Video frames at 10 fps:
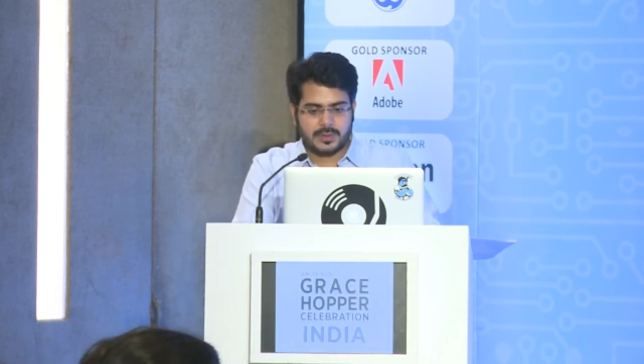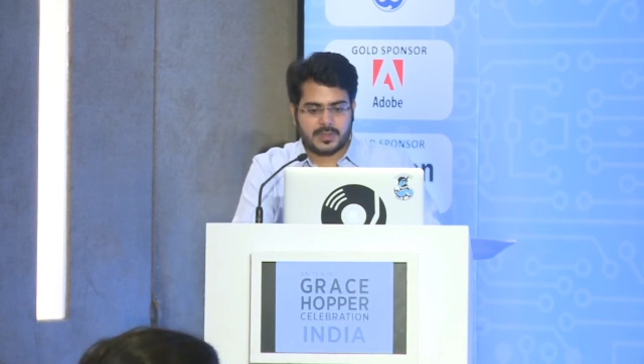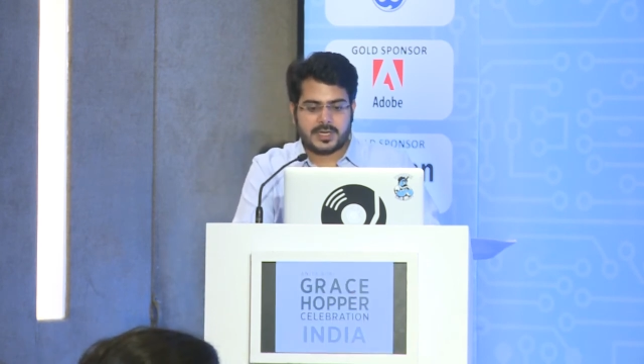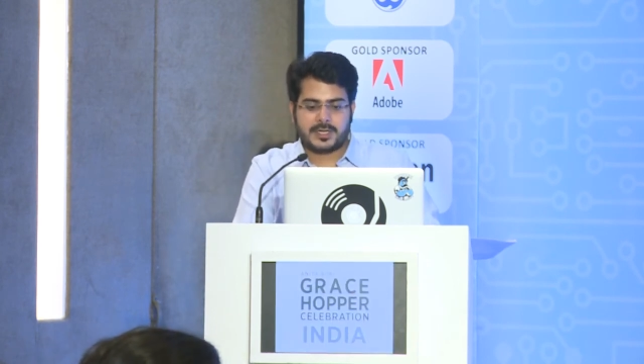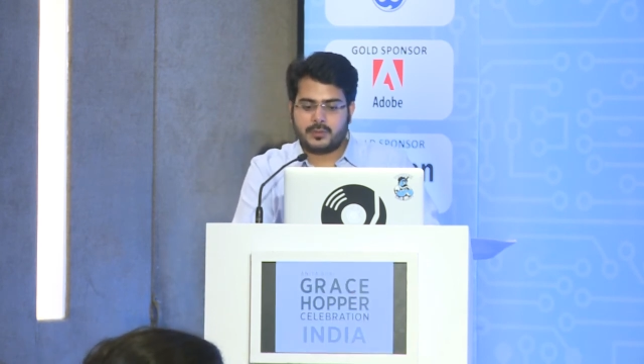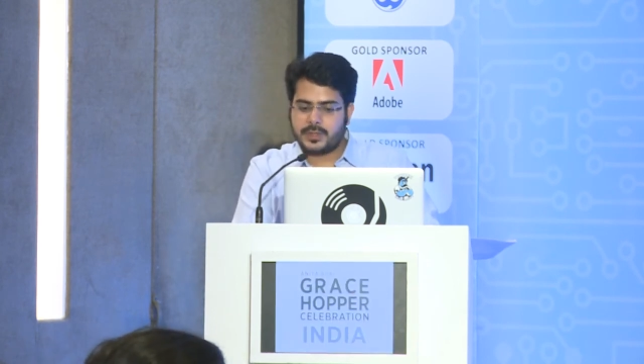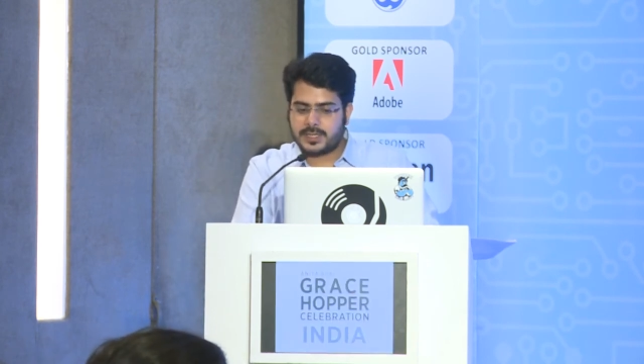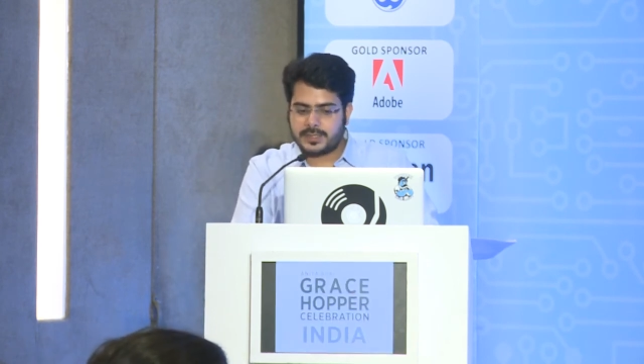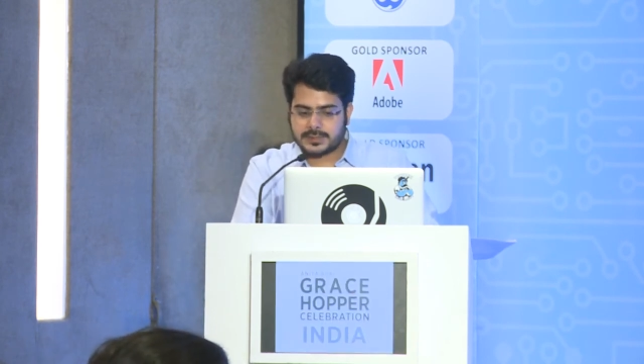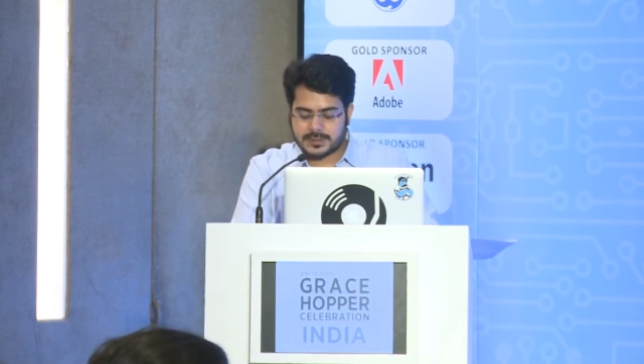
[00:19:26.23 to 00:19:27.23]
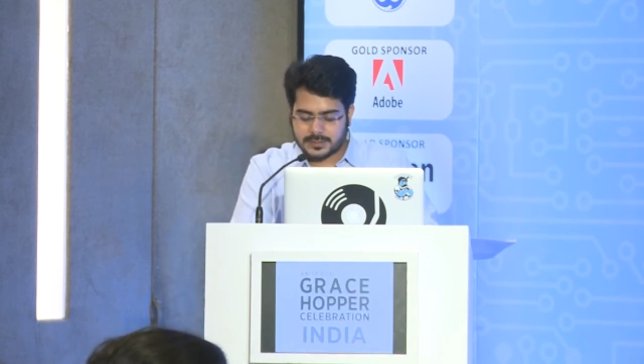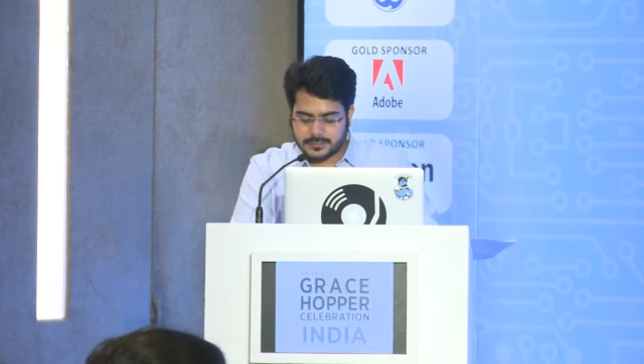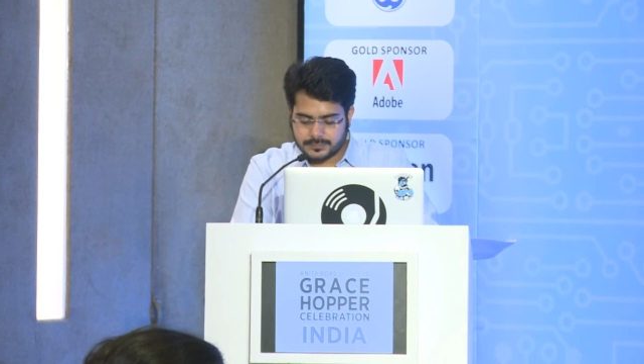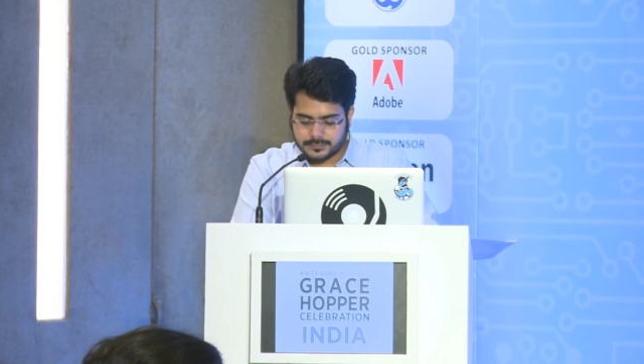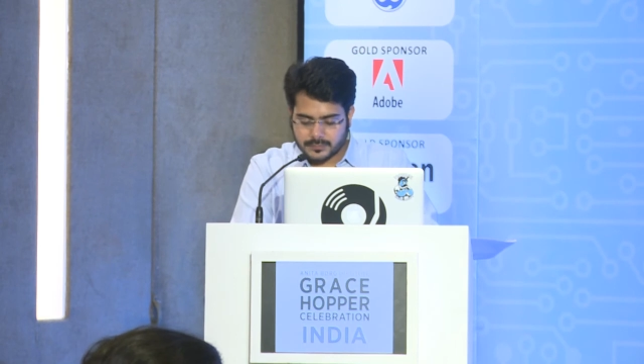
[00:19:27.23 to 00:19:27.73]
I do ls,
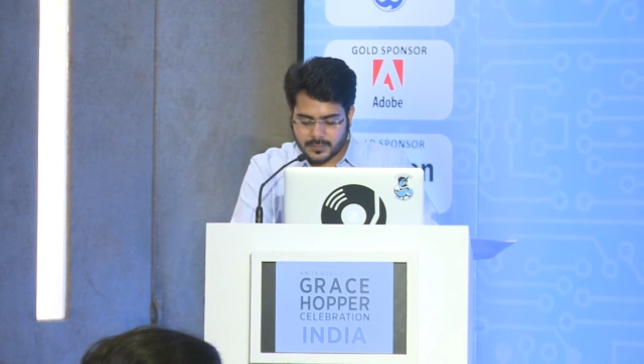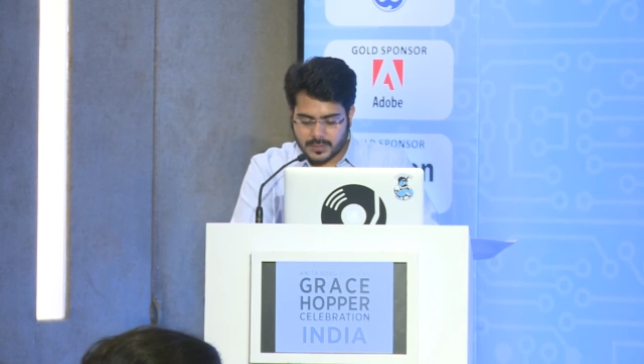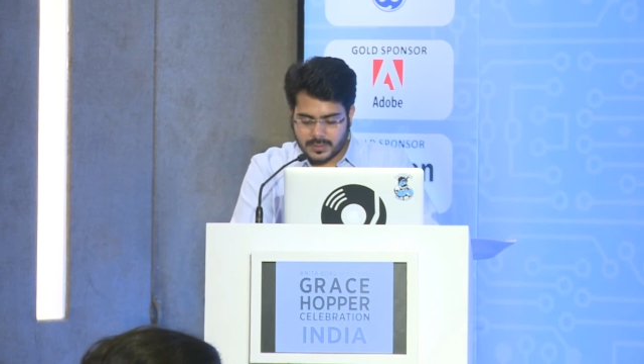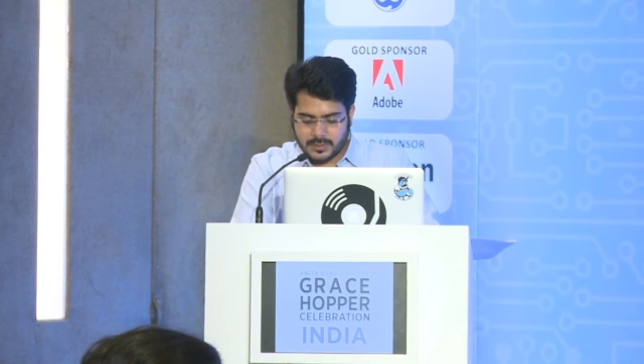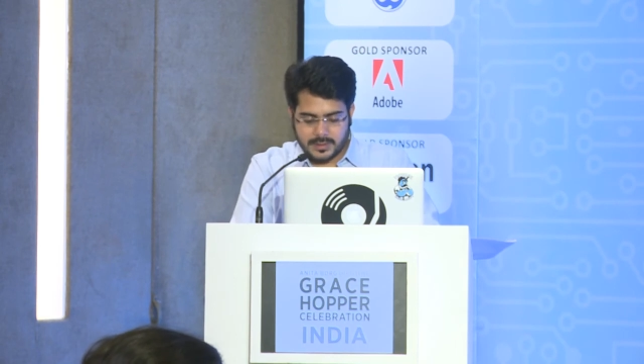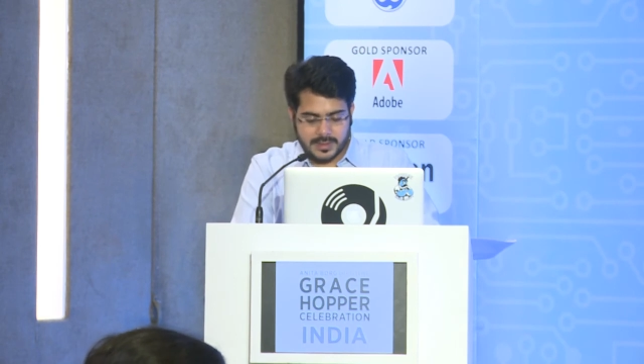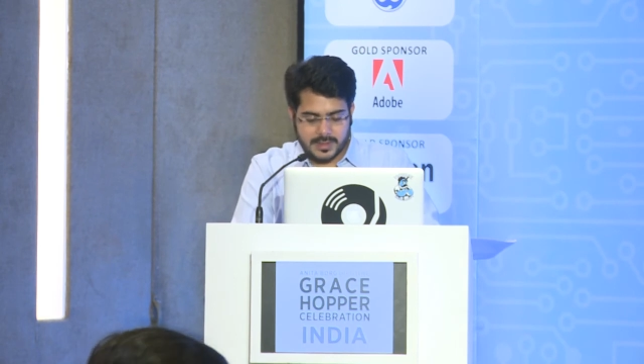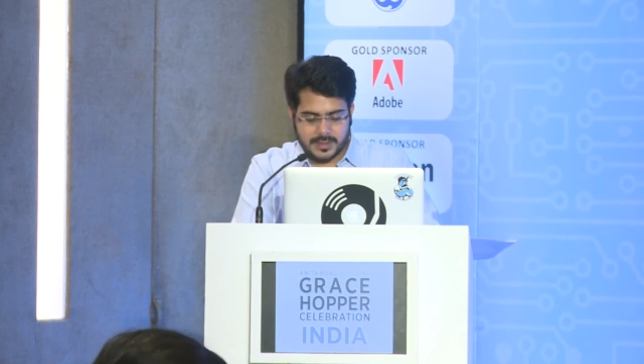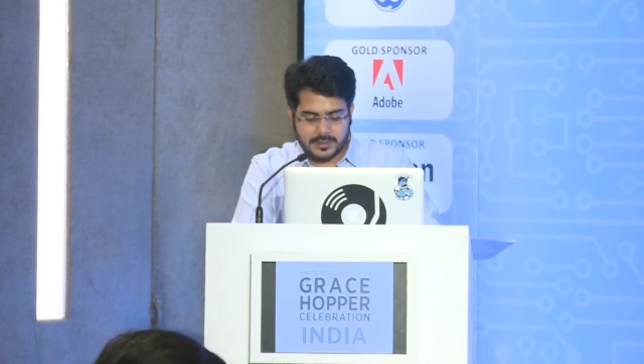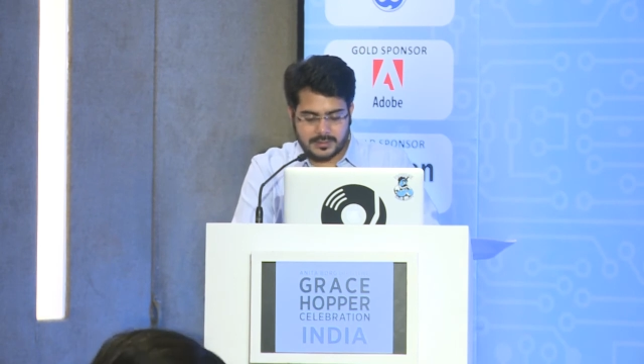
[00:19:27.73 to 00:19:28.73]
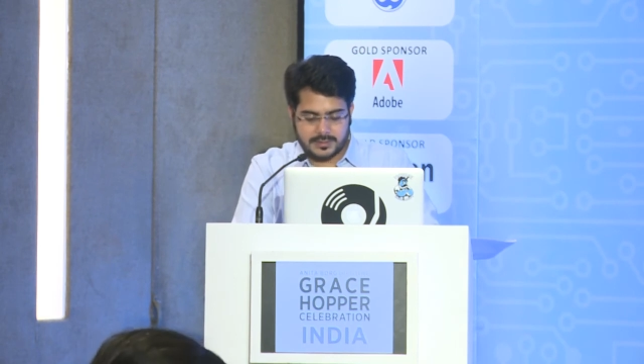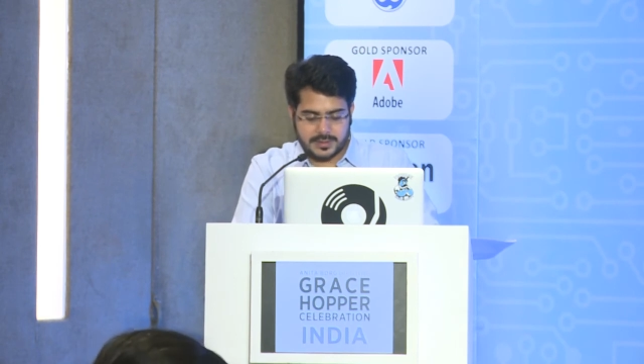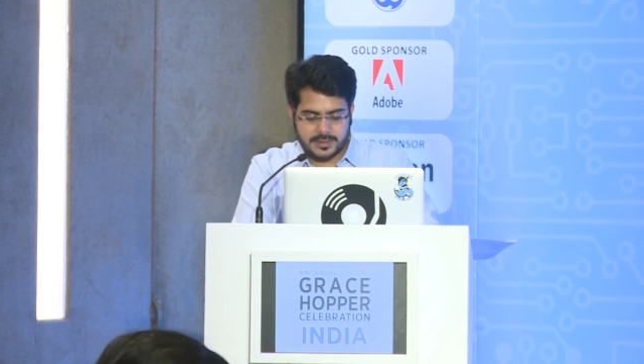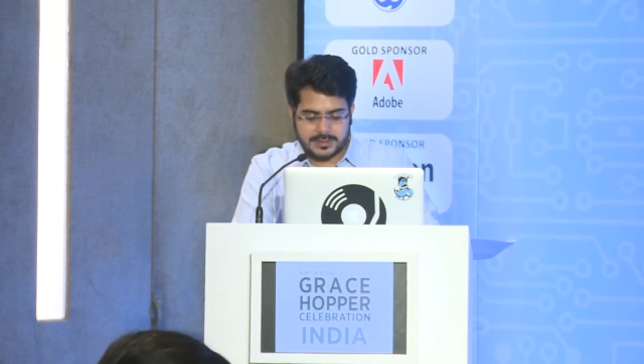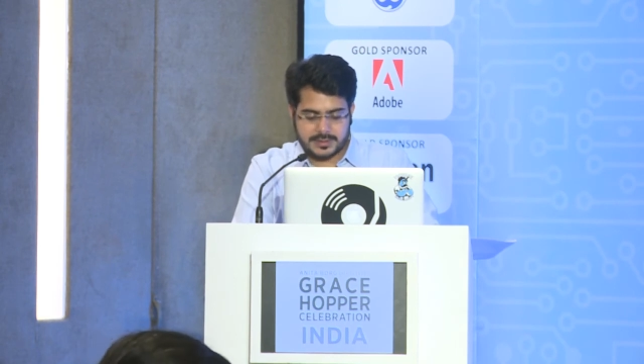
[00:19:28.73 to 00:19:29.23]
and
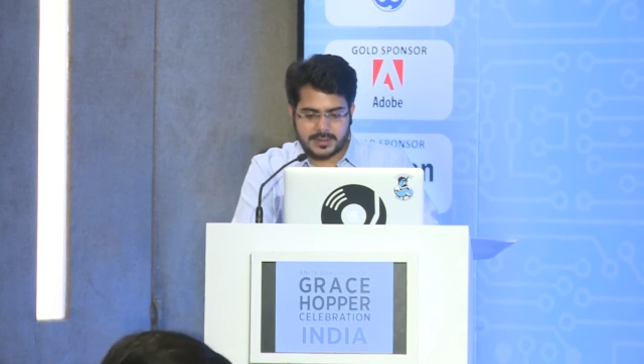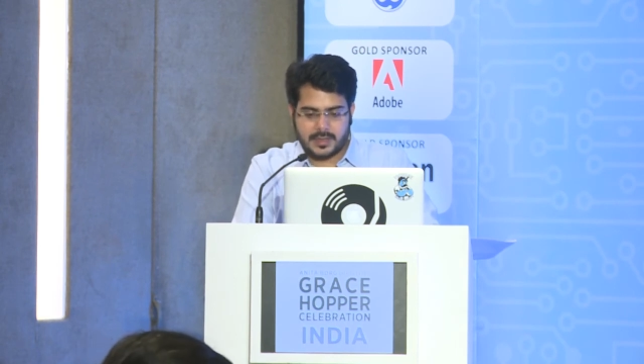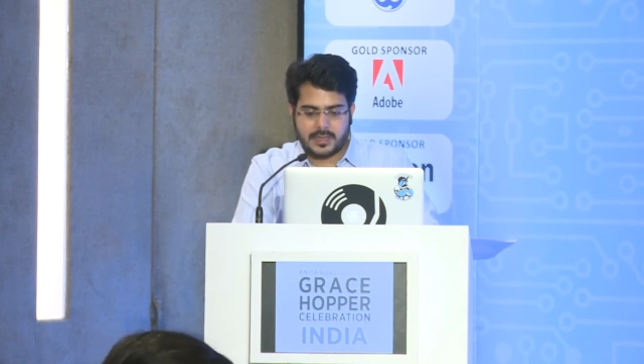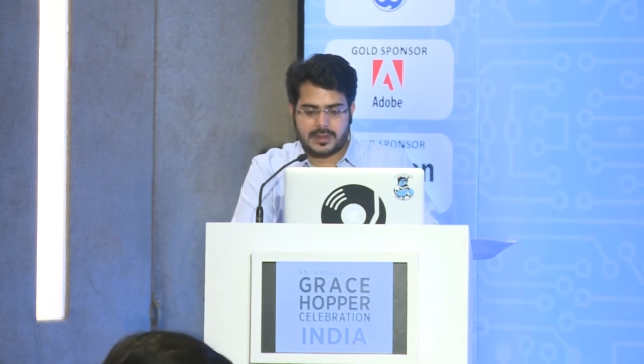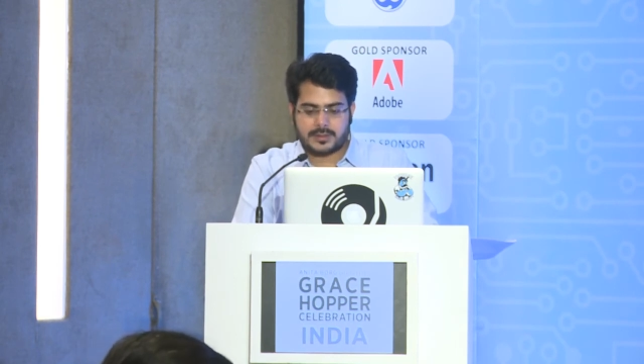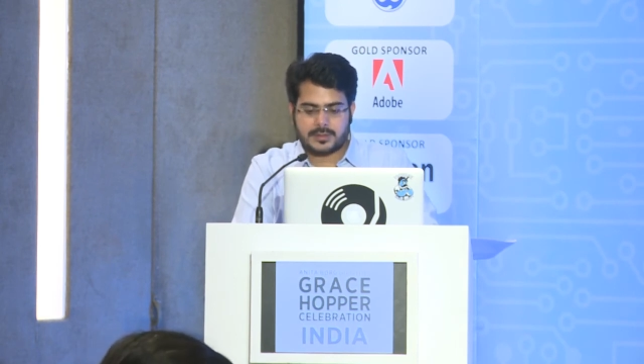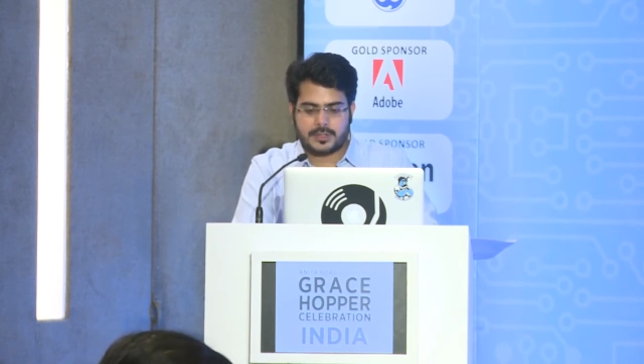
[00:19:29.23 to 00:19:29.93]
there is start